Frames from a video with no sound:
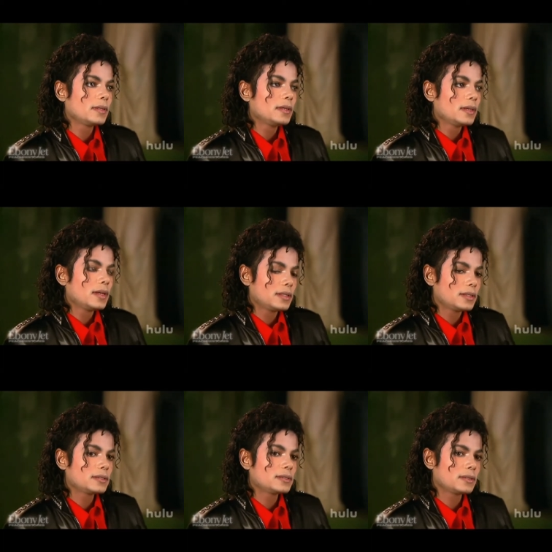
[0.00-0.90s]
I think
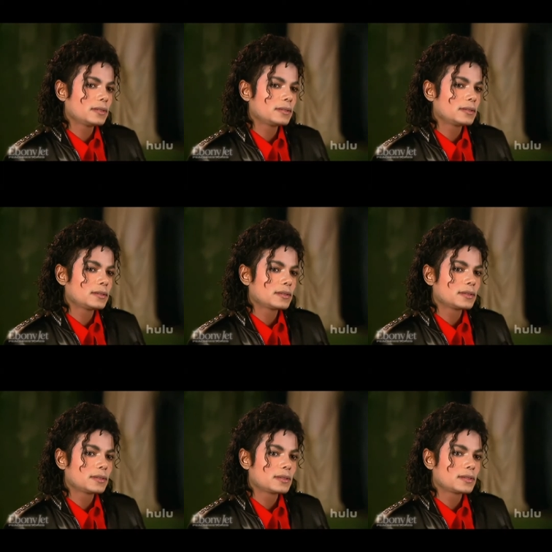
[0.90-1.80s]
so.
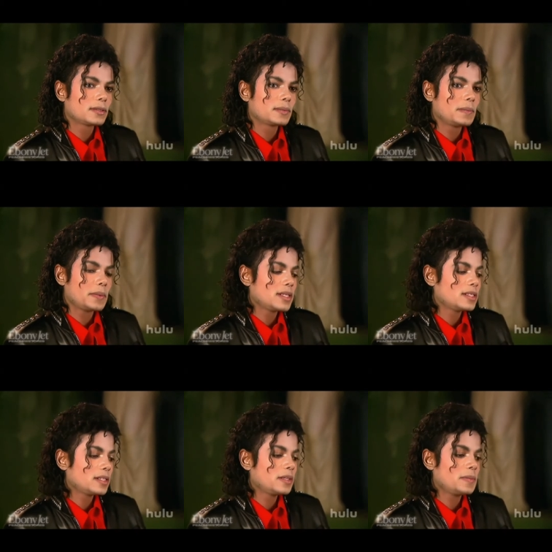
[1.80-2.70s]
Man's
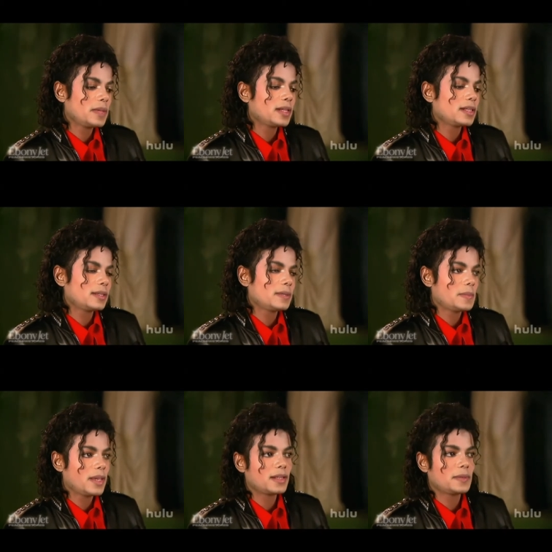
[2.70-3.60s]
inhumanity to man.
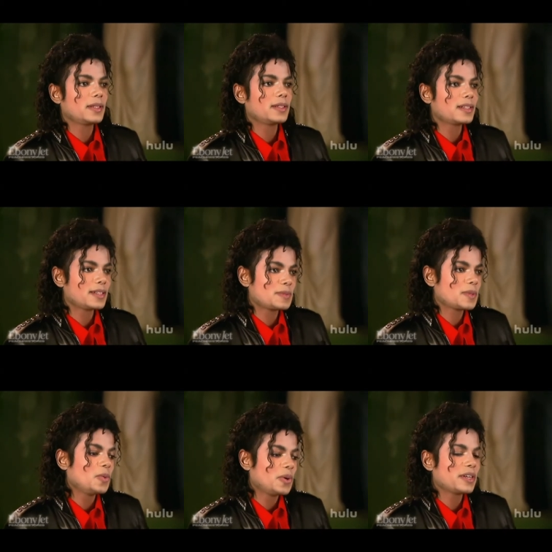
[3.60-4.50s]
I mean, that's what
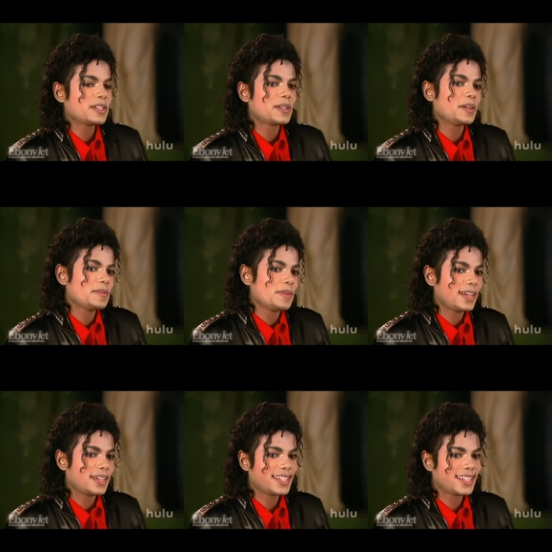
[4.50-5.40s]
war is all about.
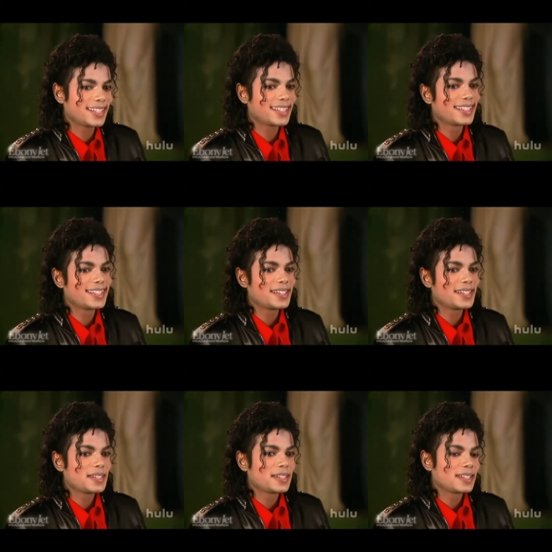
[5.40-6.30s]
sure
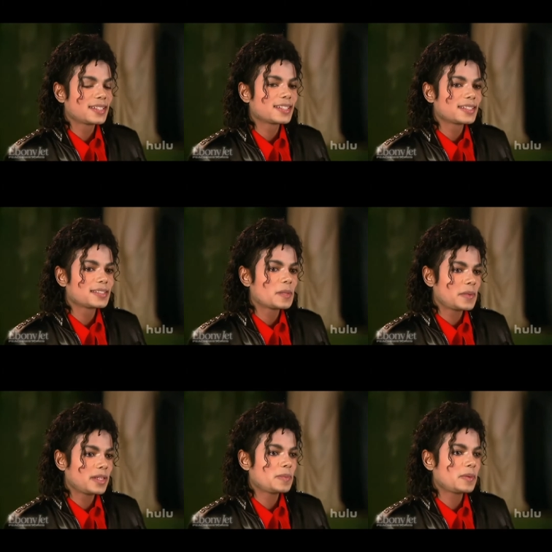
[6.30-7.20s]
so many of the
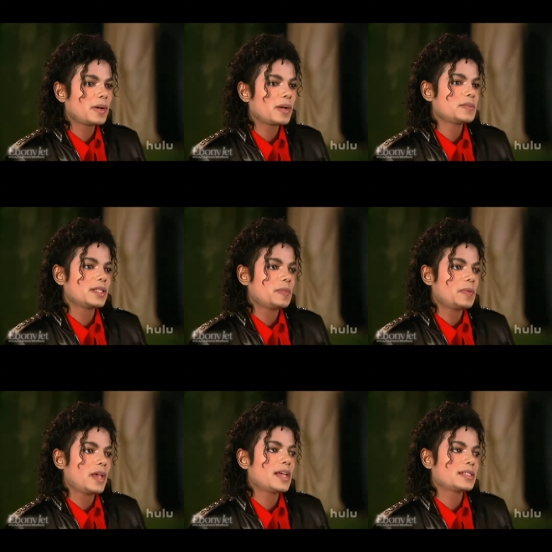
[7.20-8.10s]
problems in the
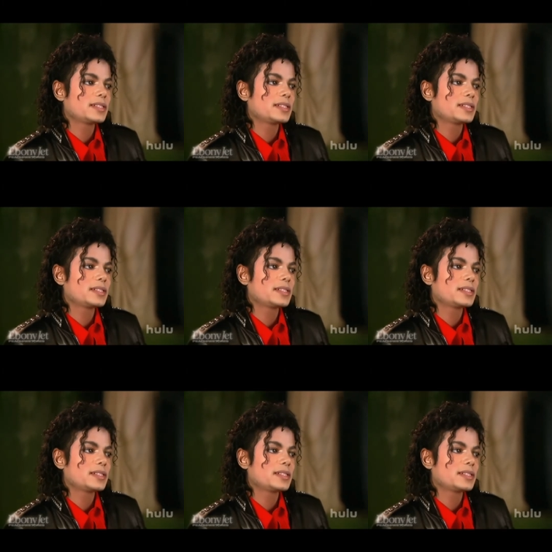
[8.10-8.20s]
past.